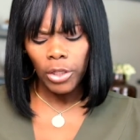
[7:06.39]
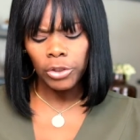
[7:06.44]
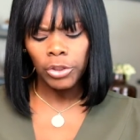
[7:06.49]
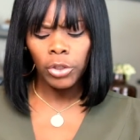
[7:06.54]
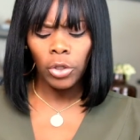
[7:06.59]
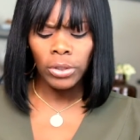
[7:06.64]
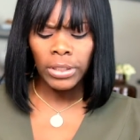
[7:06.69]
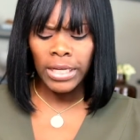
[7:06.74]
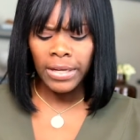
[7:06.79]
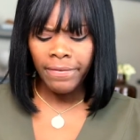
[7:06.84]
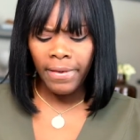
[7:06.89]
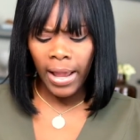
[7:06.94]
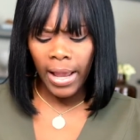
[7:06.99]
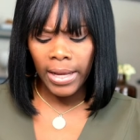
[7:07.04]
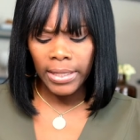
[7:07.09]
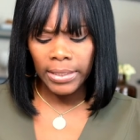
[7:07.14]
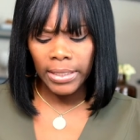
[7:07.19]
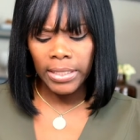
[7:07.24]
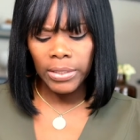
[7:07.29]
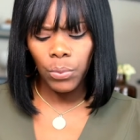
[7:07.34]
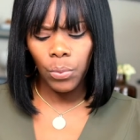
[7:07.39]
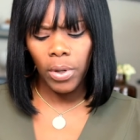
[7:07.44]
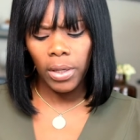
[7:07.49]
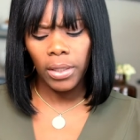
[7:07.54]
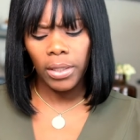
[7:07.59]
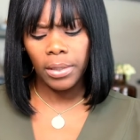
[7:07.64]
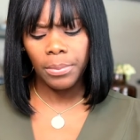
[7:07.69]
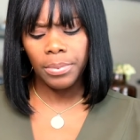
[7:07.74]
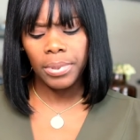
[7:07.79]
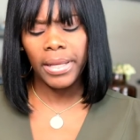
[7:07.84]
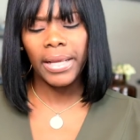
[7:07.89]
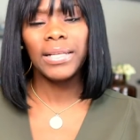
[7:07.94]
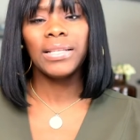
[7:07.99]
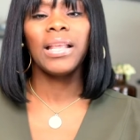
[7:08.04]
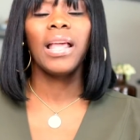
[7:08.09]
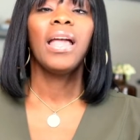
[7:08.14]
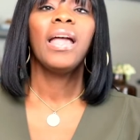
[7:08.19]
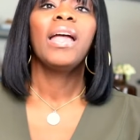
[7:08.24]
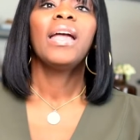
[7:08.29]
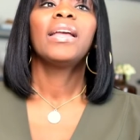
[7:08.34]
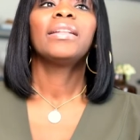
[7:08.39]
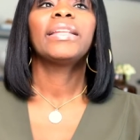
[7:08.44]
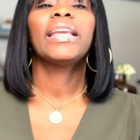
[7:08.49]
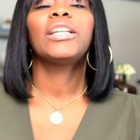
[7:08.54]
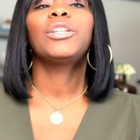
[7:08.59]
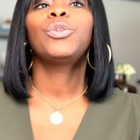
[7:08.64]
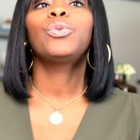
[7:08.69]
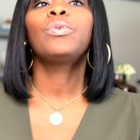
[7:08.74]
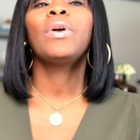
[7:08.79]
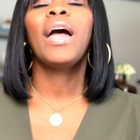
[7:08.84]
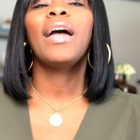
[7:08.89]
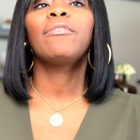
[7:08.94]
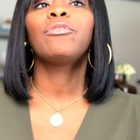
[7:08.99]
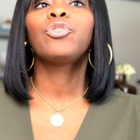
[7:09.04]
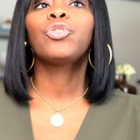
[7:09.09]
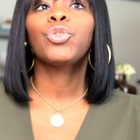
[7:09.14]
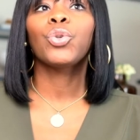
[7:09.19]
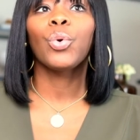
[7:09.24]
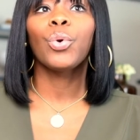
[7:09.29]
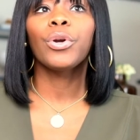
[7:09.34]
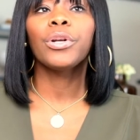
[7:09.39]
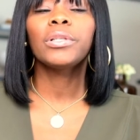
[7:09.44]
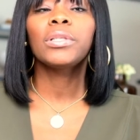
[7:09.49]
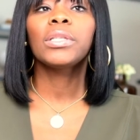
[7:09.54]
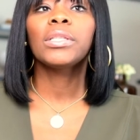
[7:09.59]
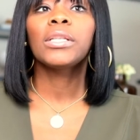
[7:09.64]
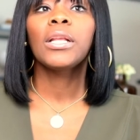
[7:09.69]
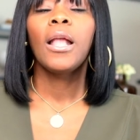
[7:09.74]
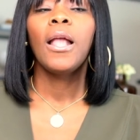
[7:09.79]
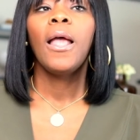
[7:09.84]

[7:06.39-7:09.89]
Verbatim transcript: So Levi's is one good place. They do have shorts.